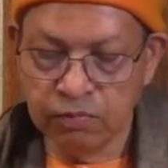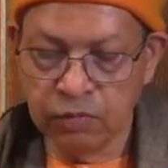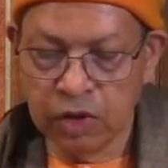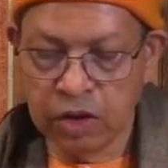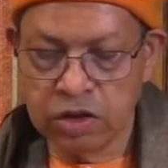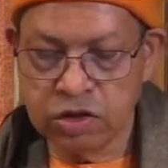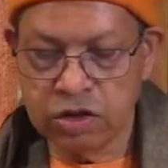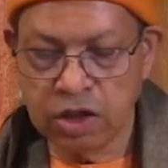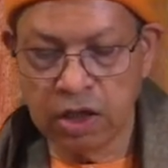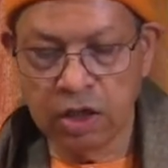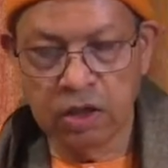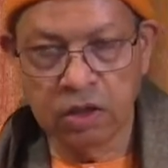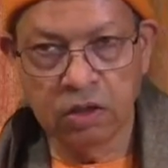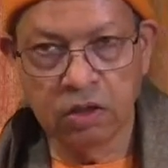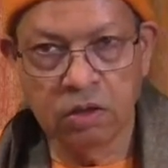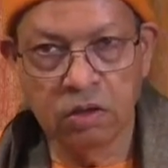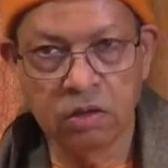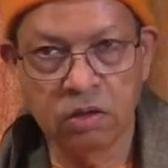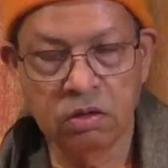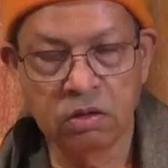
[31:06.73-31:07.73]
he said,
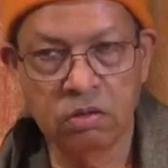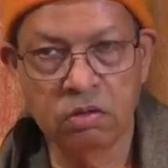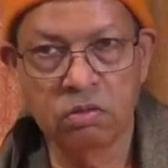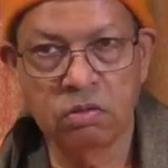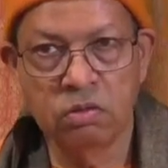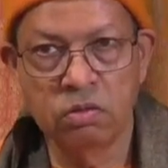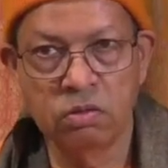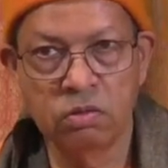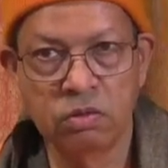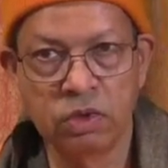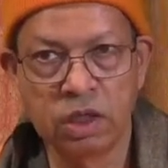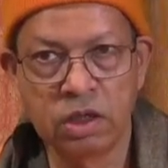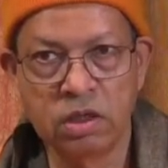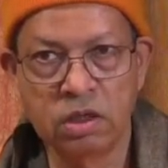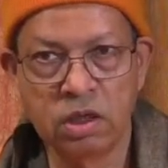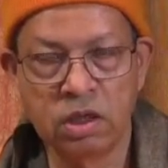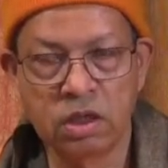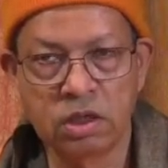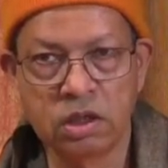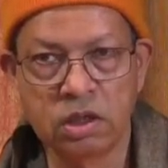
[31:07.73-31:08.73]
when
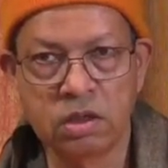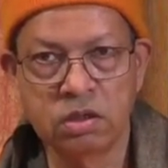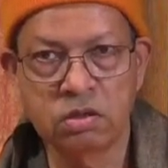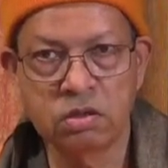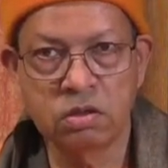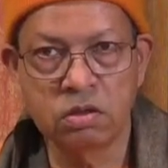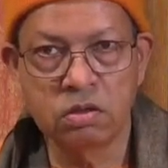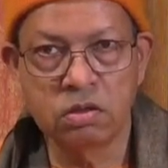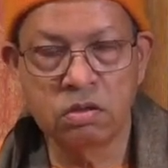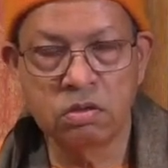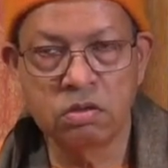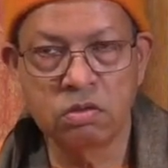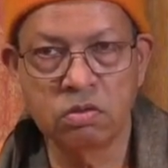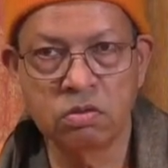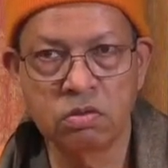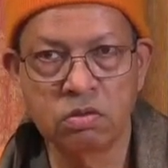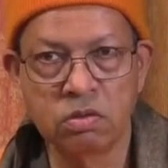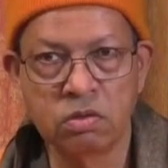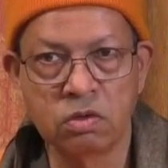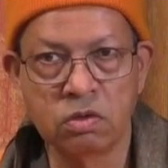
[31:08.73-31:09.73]
Adhar
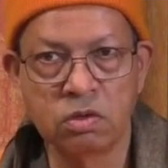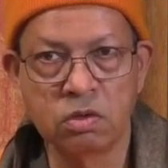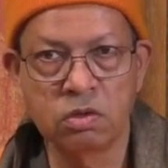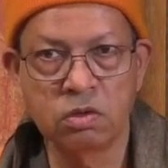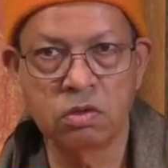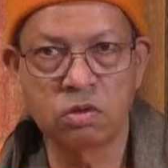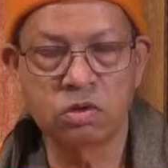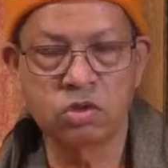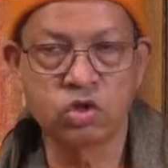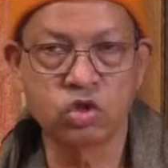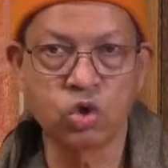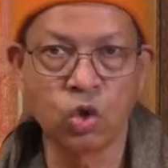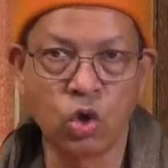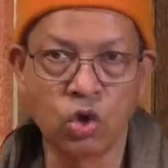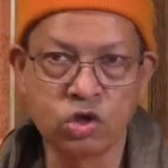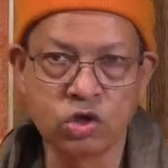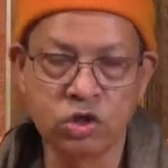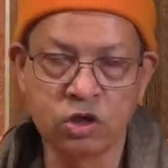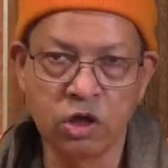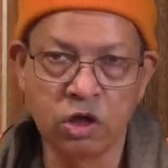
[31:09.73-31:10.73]
saw
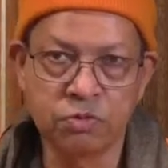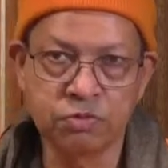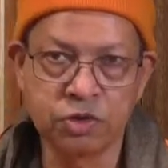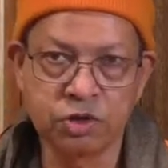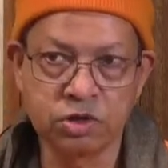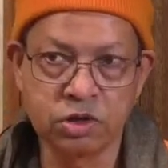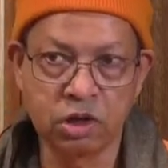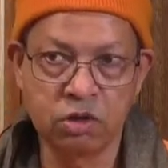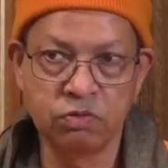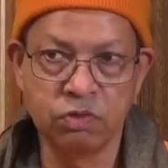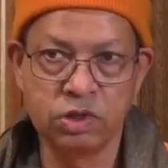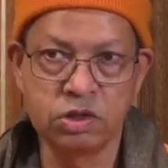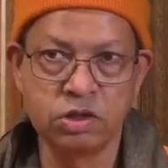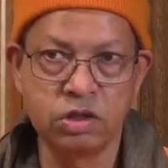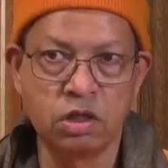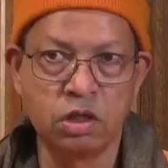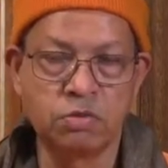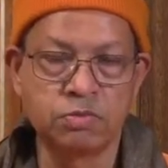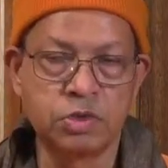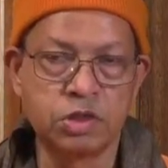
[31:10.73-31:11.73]
Sri Ramakrishna, and when Sri
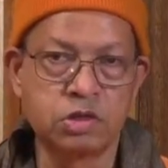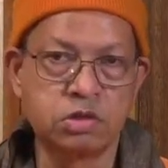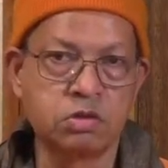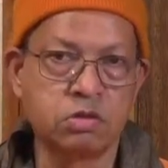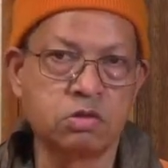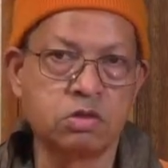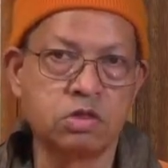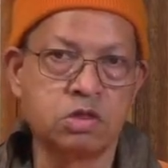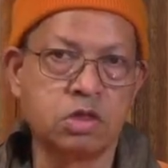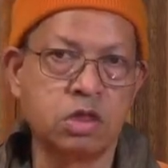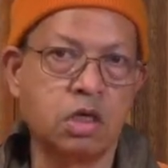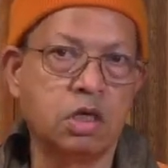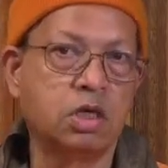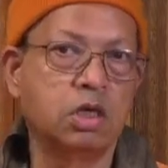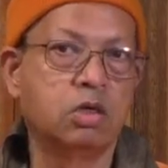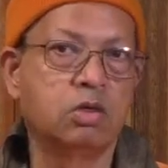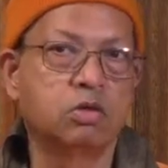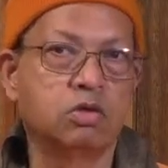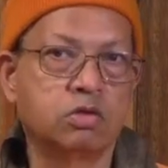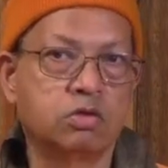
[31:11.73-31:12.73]
Ramakrishna was there,
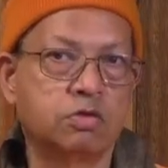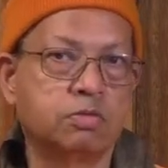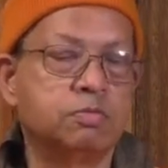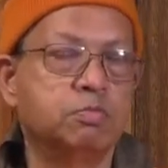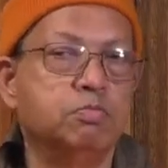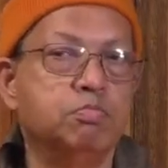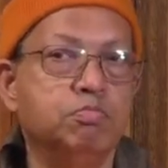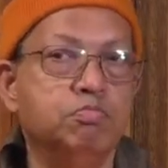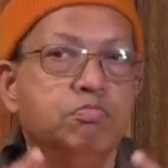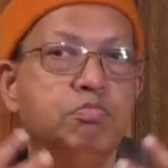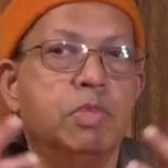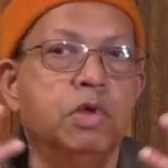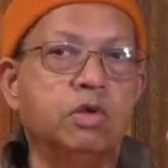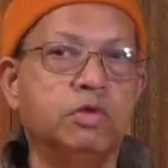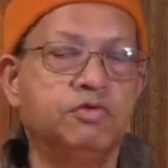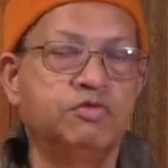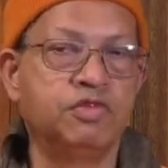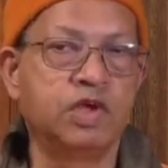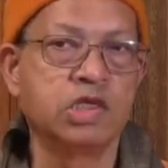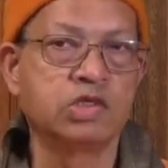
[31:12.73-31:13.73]
his
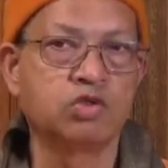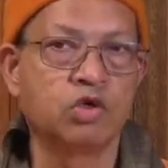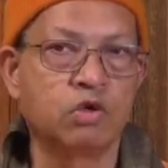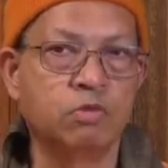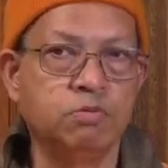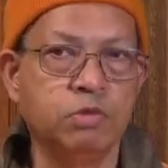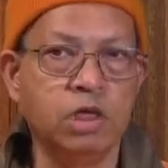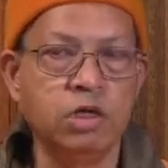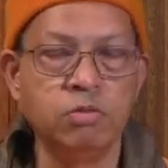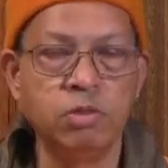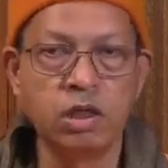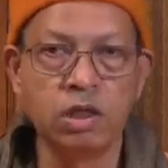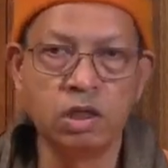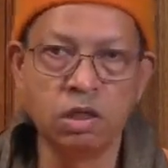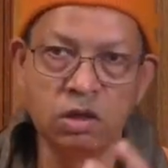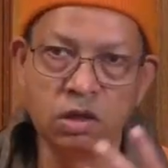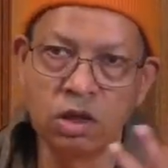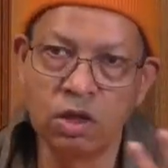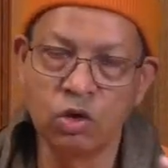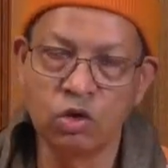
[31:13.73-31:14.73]
face was beaming.
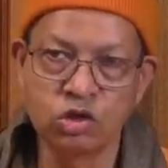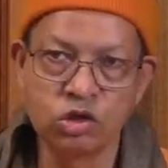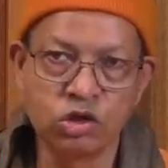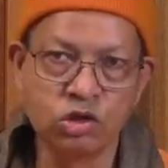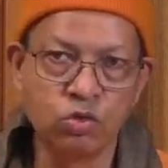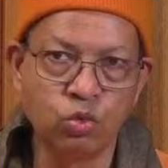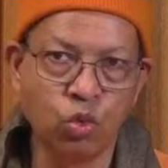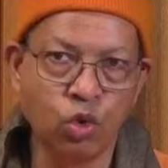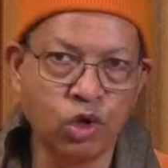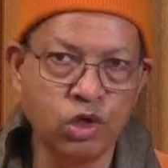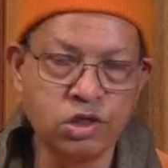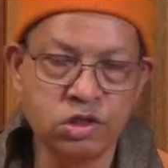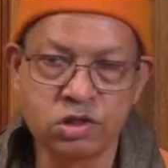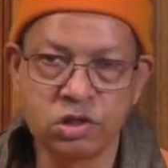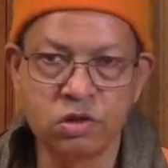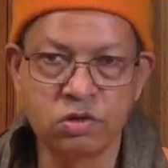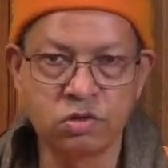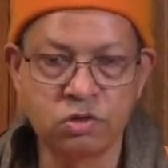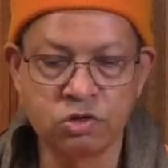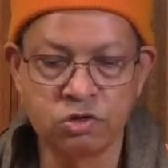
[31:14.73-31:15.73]
He lost his voice,
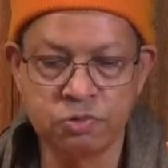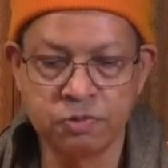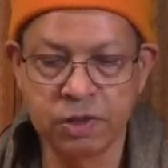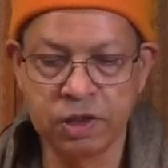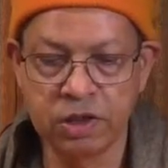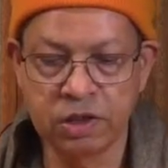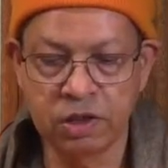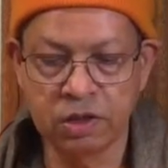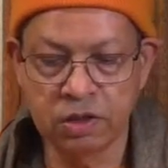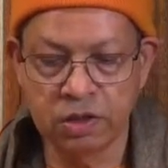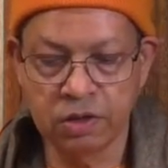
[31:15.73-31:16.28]
he couldn't speak.